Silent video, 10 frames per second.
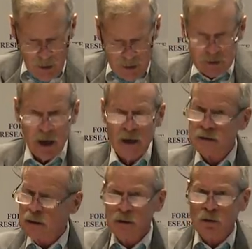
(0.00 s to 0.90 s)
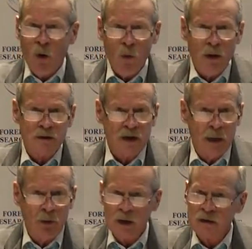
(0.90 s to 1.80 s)
He says, don't worry,
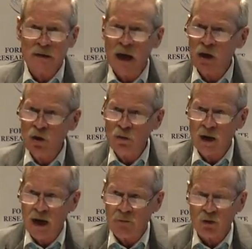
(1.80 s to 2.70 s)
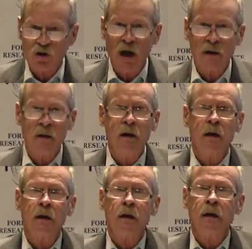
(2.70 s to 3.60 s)
Samuel, it is not you they have rejected,
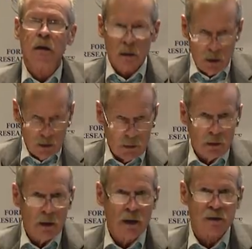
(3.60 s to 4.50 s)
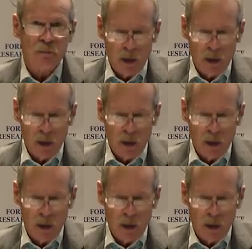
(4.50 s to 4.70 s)
it is